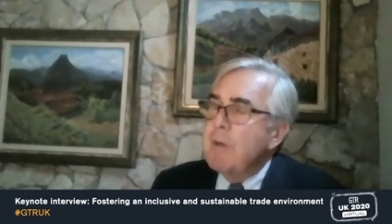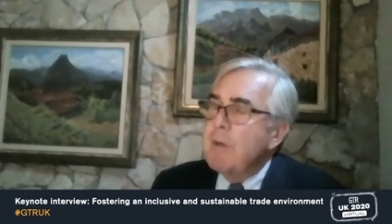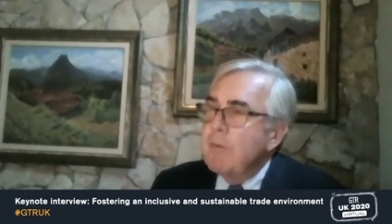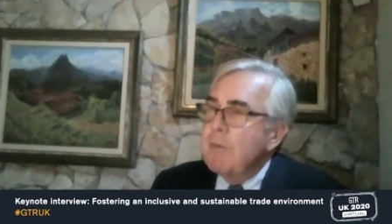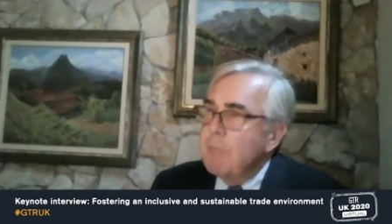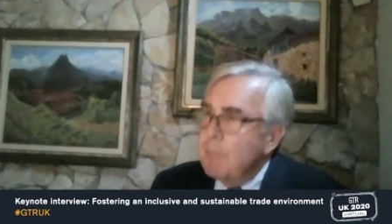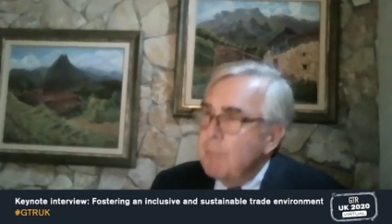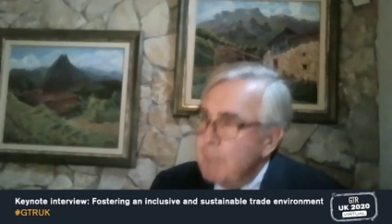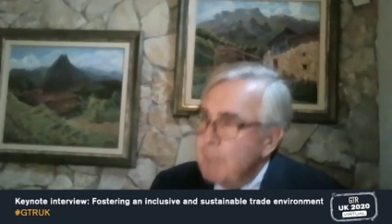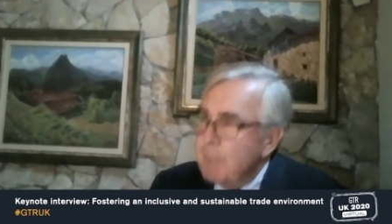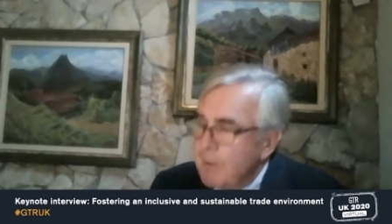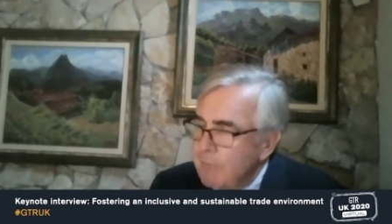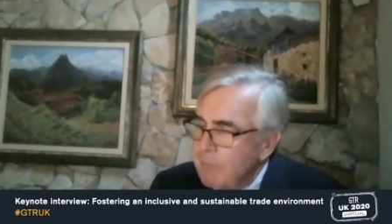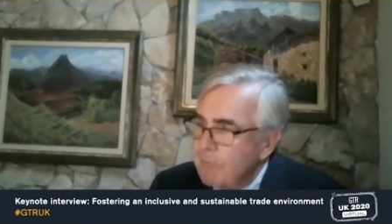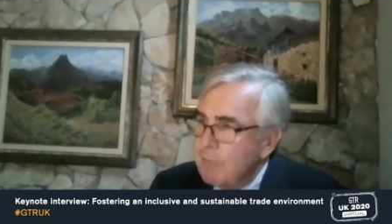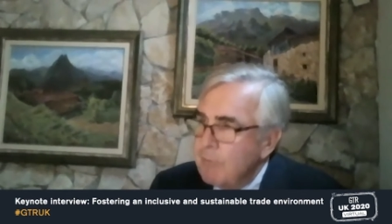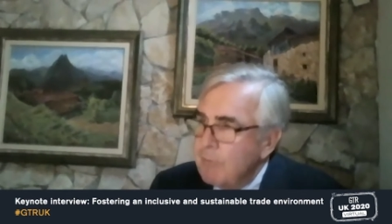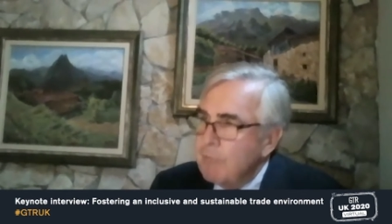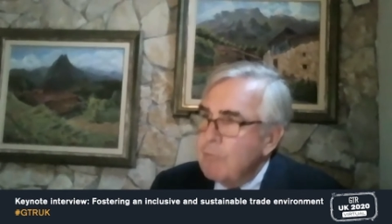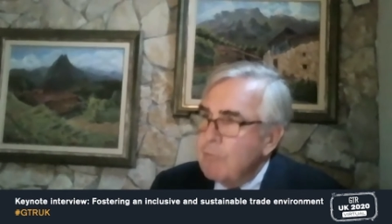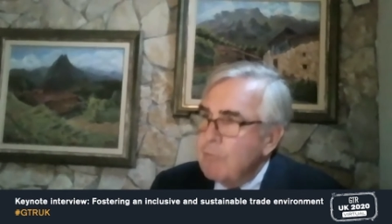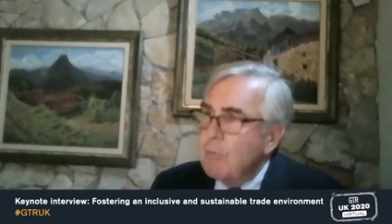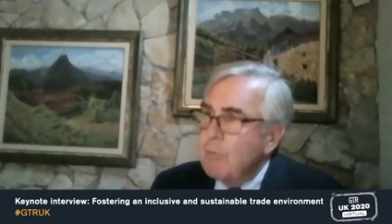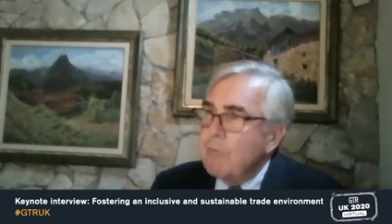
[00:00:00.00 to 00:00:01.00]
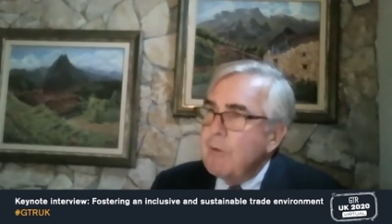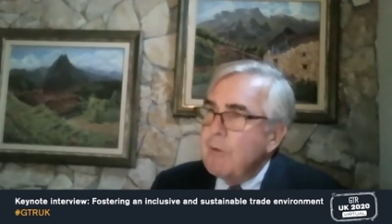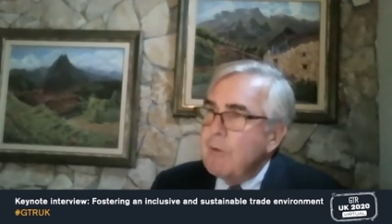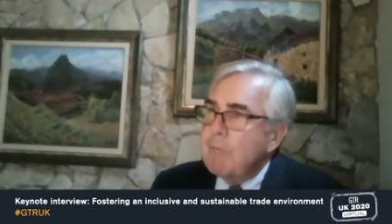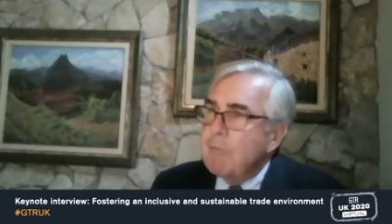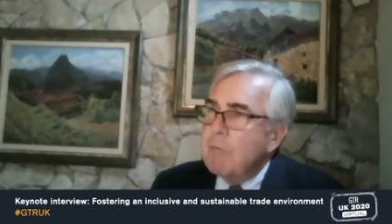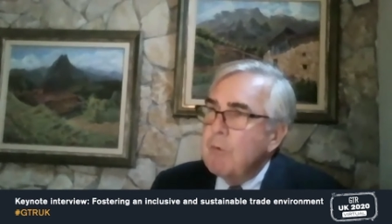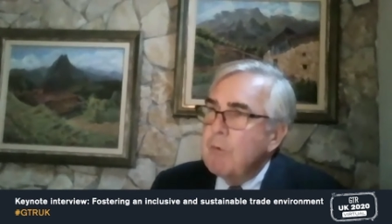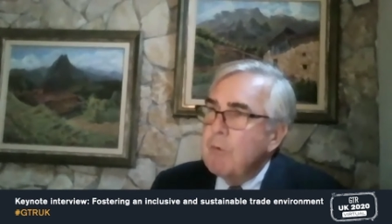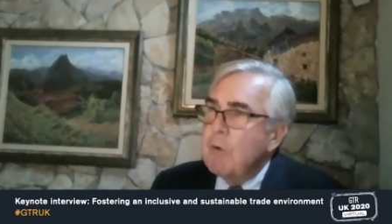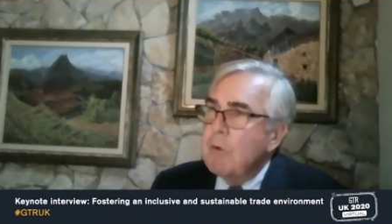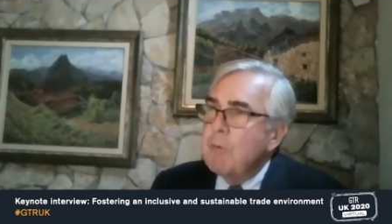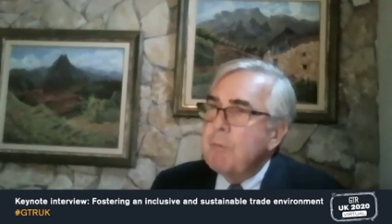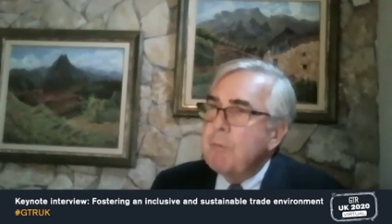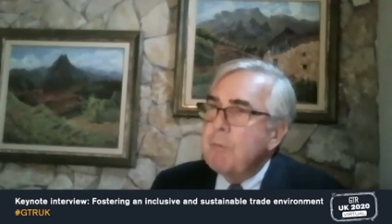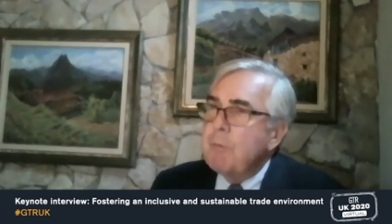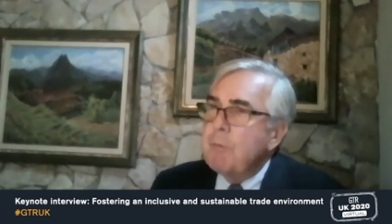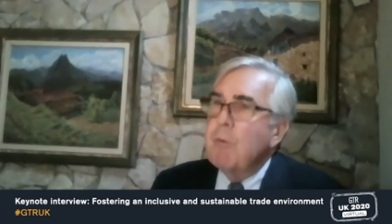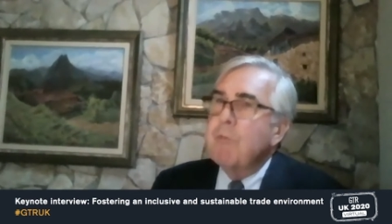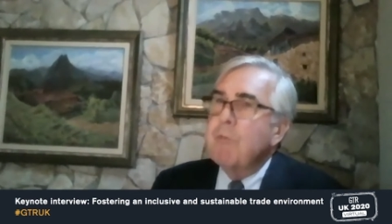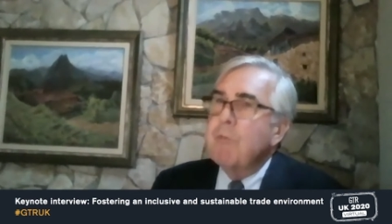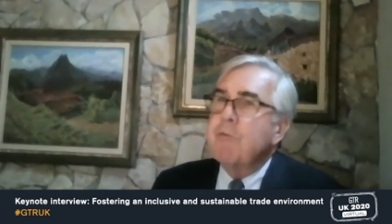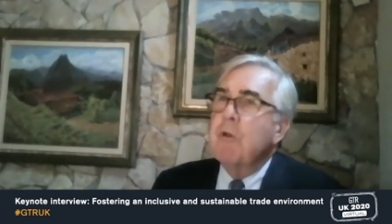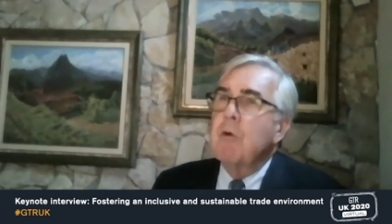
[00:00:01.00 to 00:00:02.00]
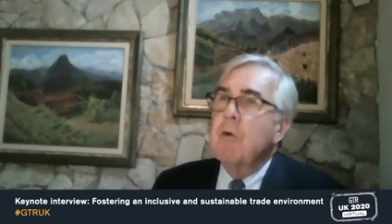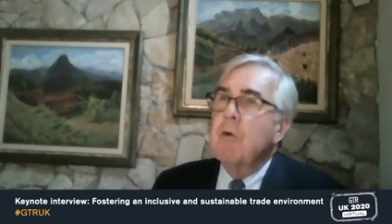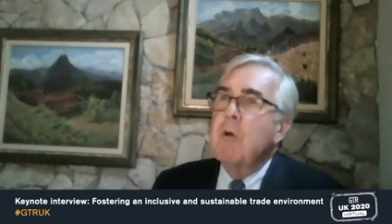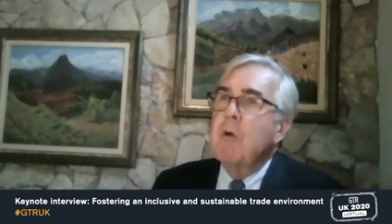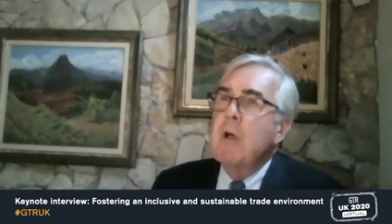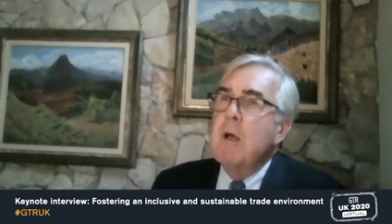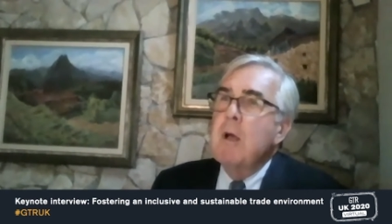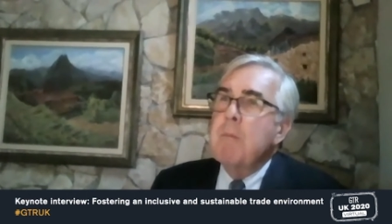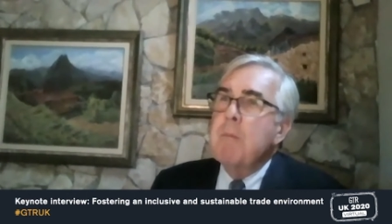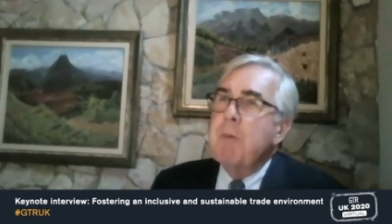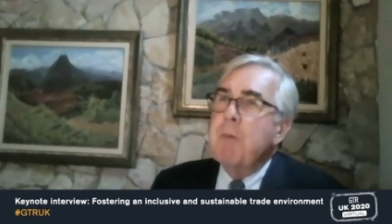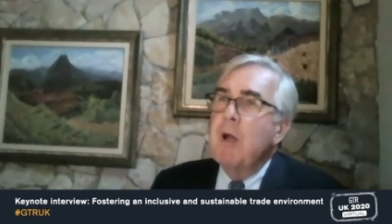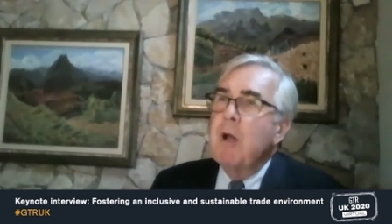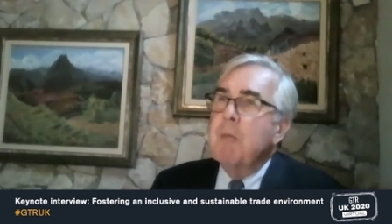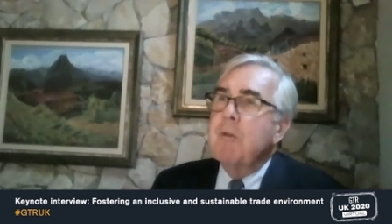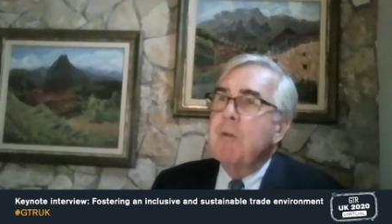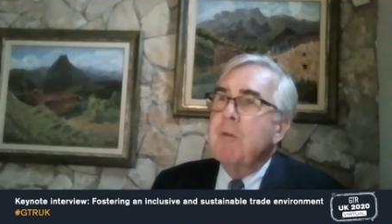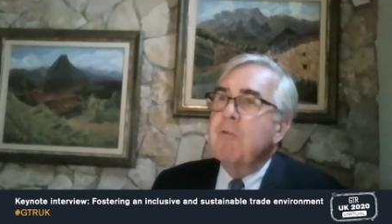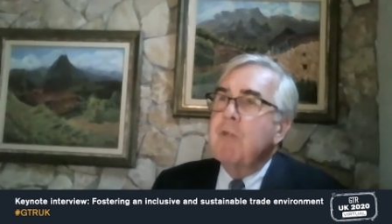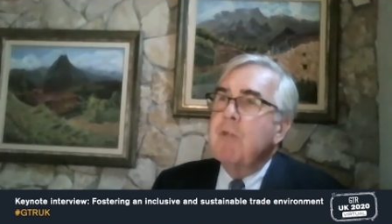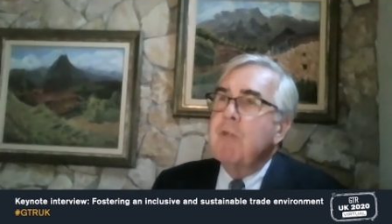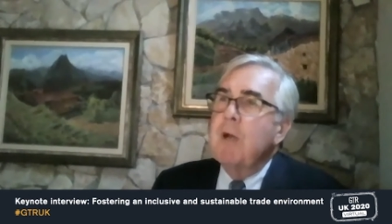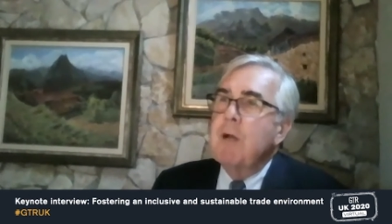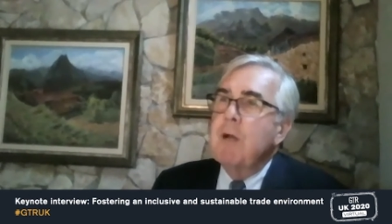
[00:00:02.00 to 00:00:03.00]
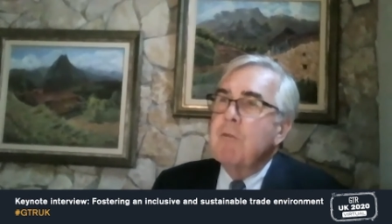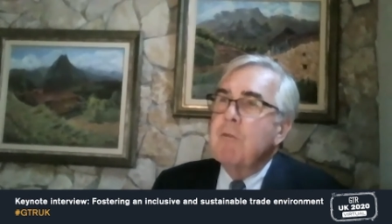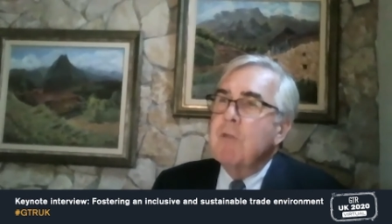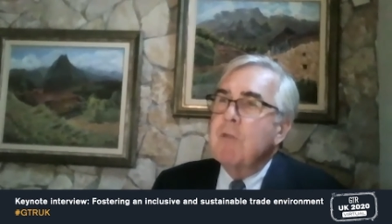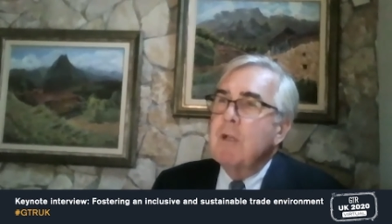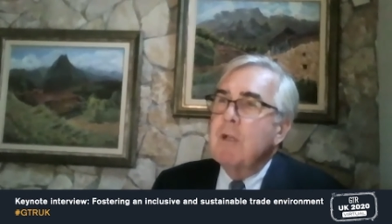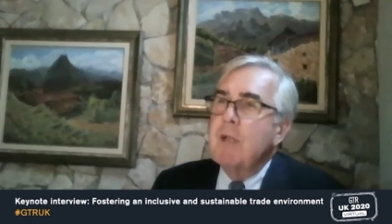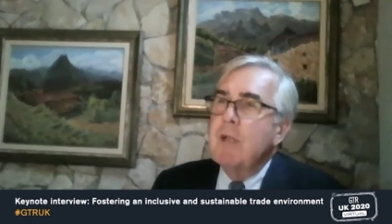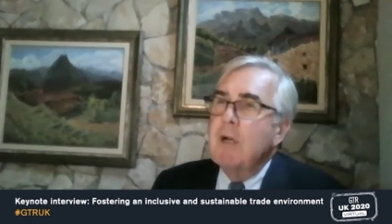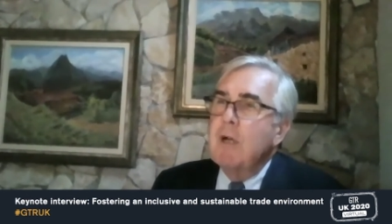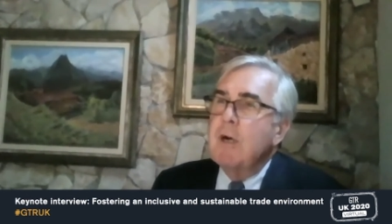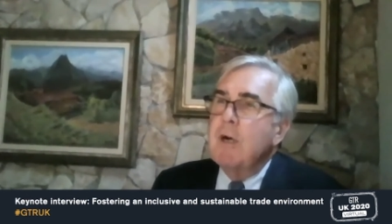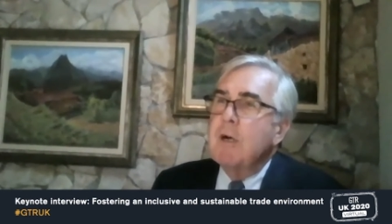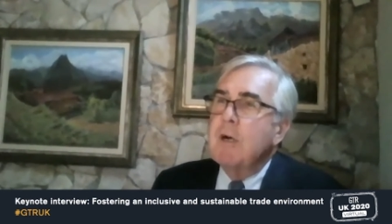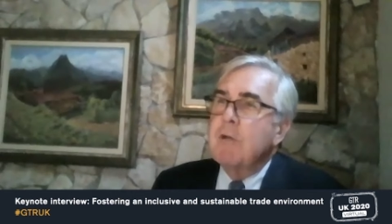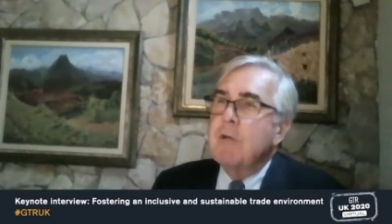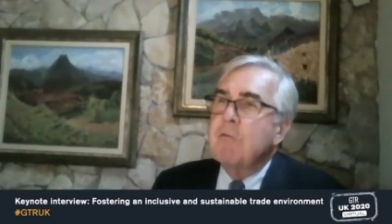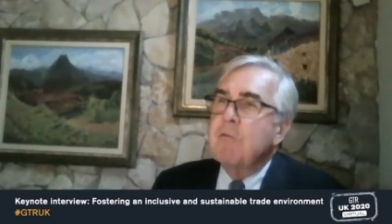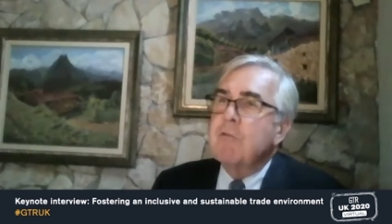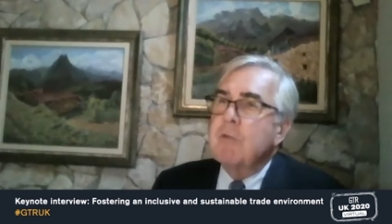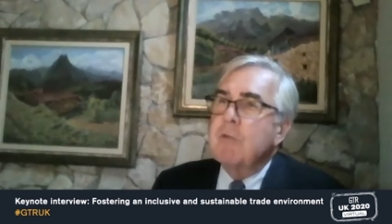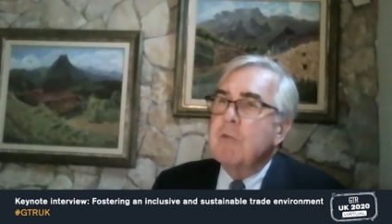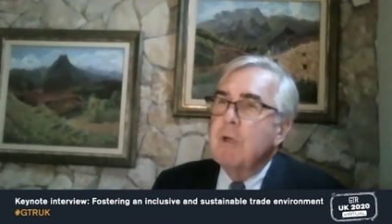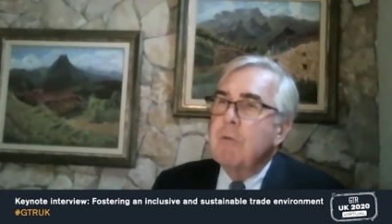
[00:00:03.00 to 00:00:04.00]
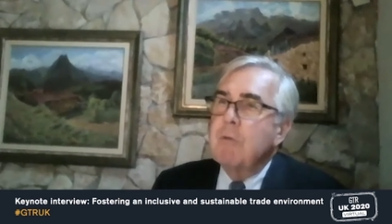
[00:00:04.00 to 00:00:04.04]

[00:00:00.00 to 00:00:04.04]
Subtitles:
ministers, of course, have a role, but also parliamentarians at large,